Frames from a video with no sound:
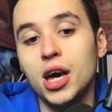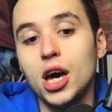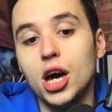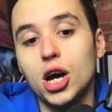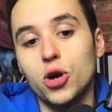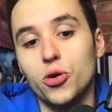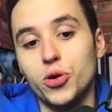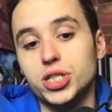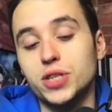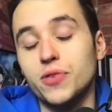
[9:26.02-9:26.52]

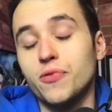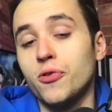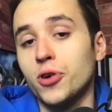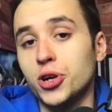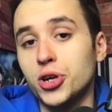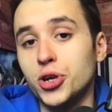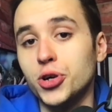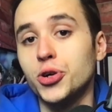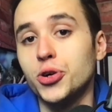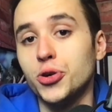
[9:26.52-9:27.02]
Christopher
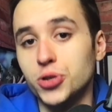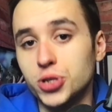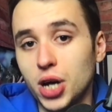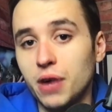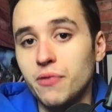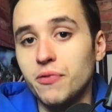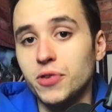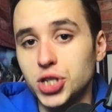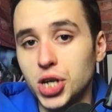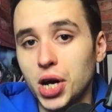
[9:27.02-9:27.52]
Nkunku
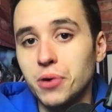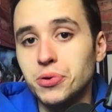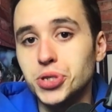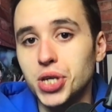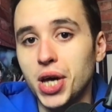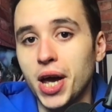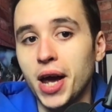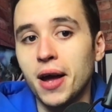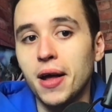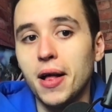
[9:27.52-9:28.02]
sign for
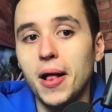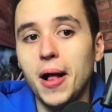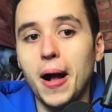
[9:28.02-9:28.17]
Chelsea,